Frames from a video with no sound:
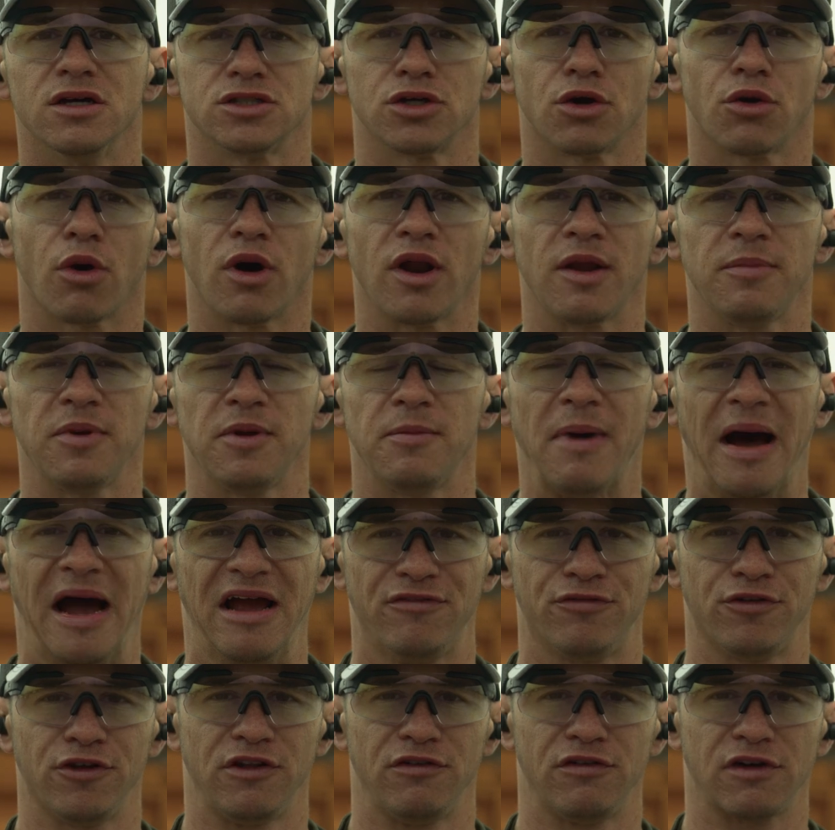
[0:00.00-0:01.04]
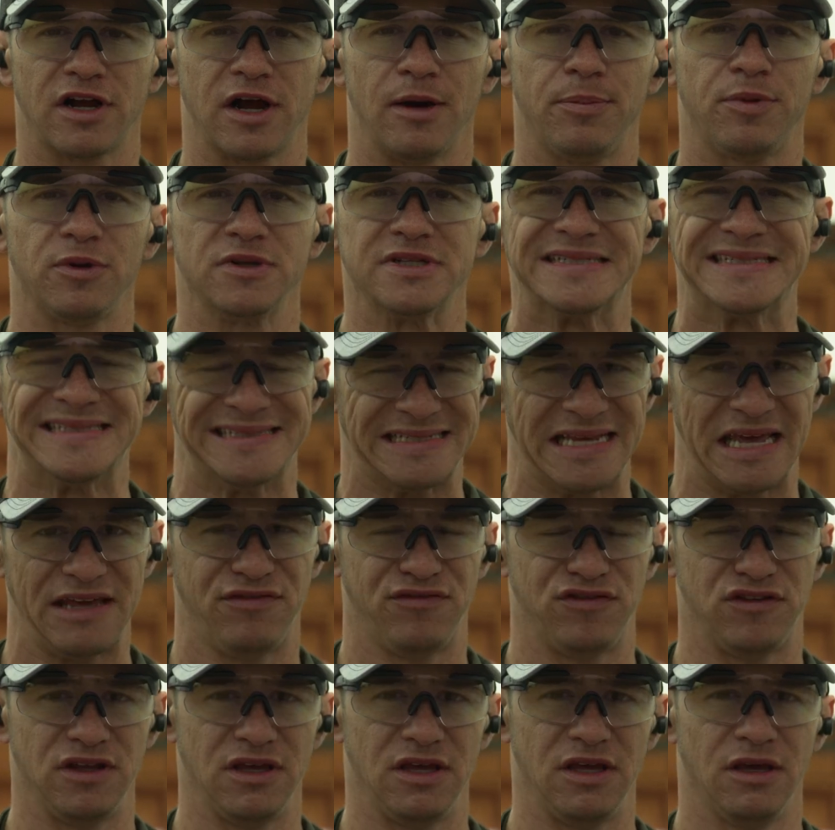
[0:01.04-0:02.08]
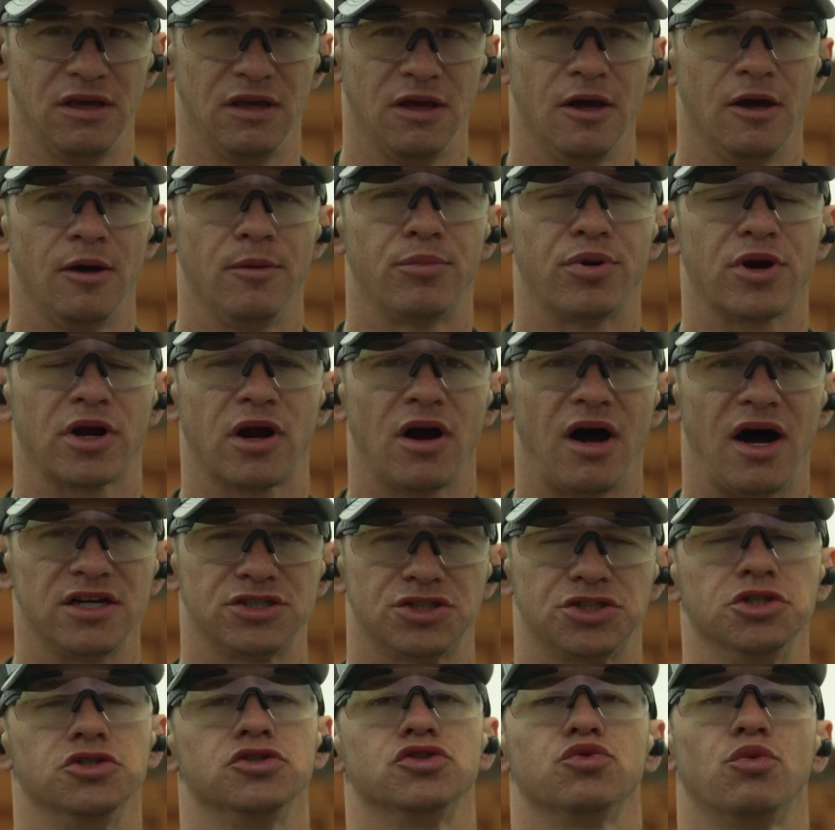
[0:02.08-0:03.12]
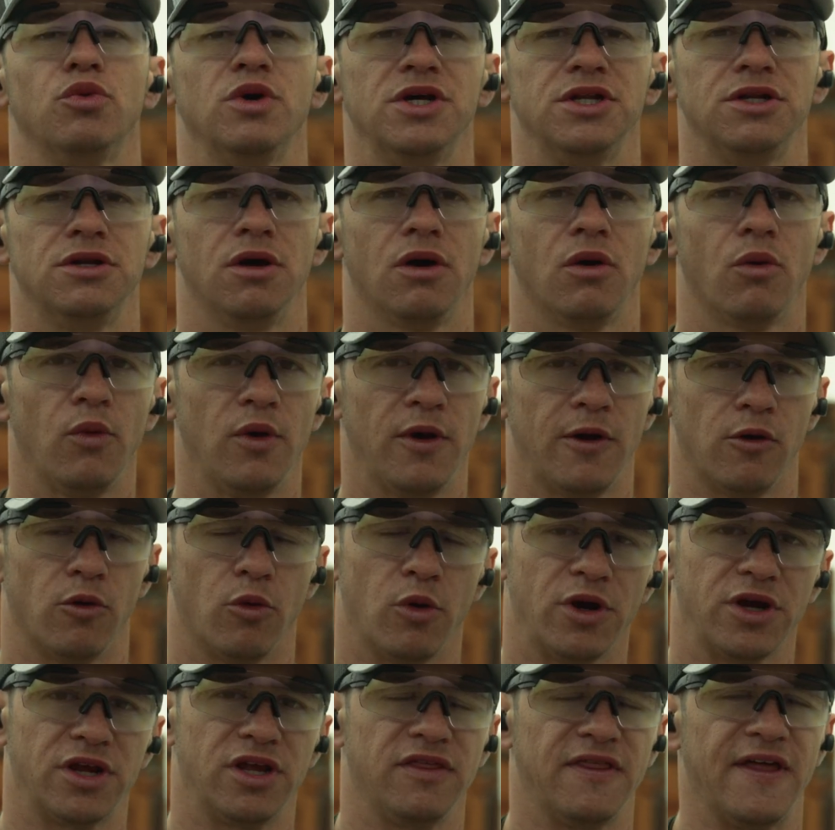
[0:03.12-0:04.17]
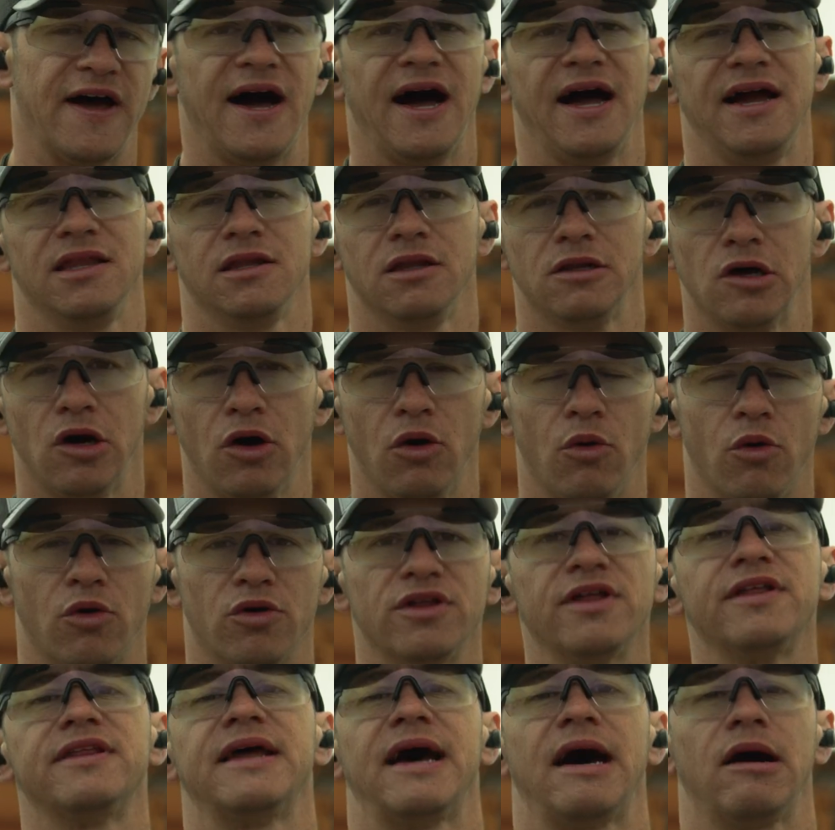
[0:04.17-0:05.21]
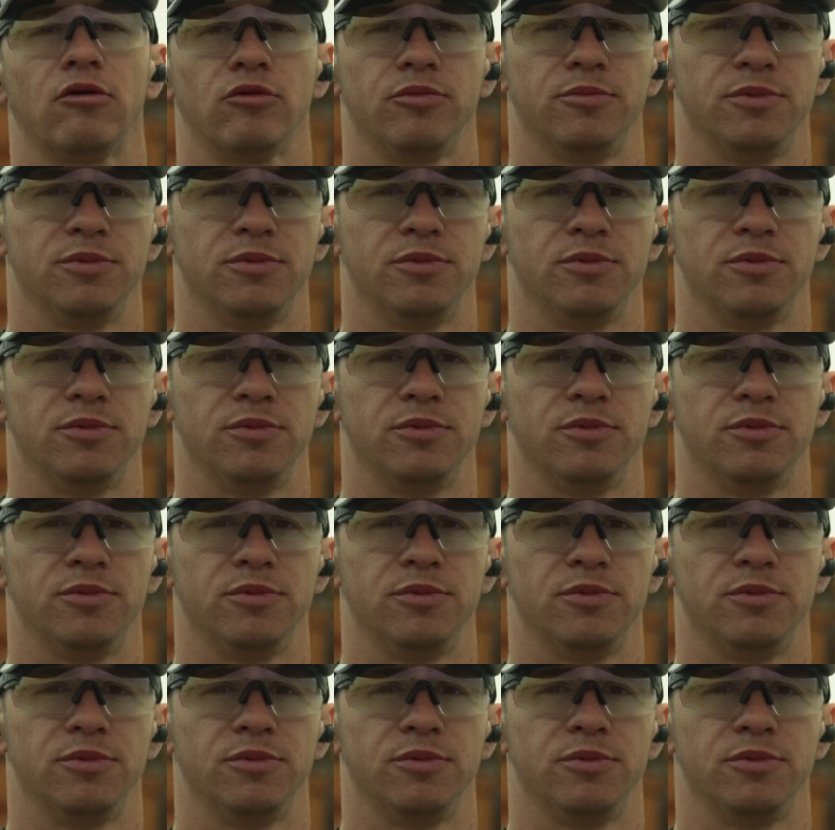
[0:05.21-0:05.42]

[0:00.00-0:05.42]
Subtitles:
So we want to be mindful of a couple safety precautions when we're working the high-low or the tower